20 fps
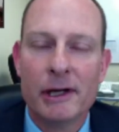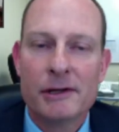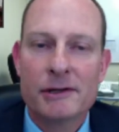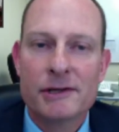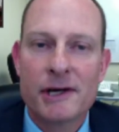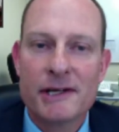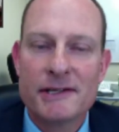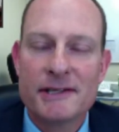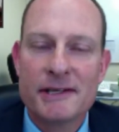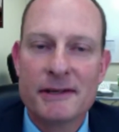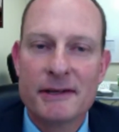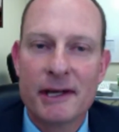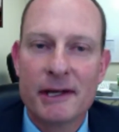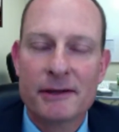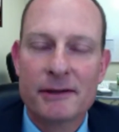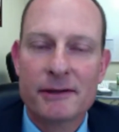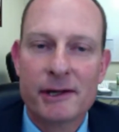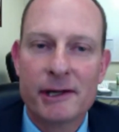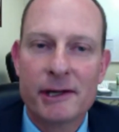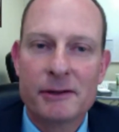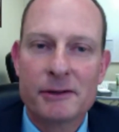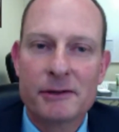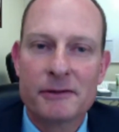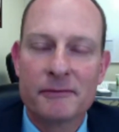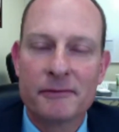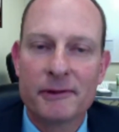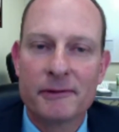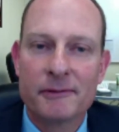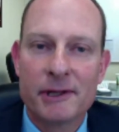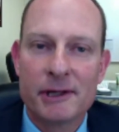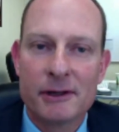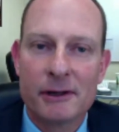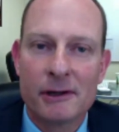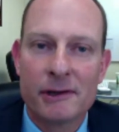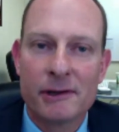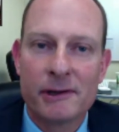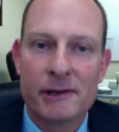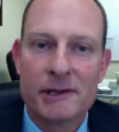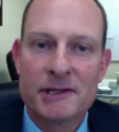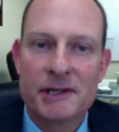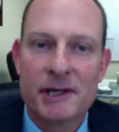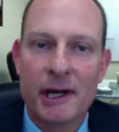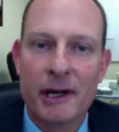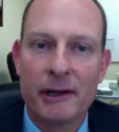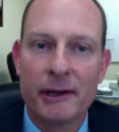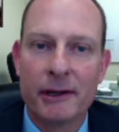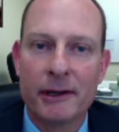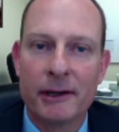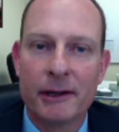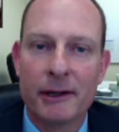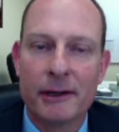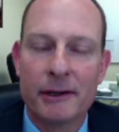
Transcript: Tracy, that three hundred fifty dollars a ton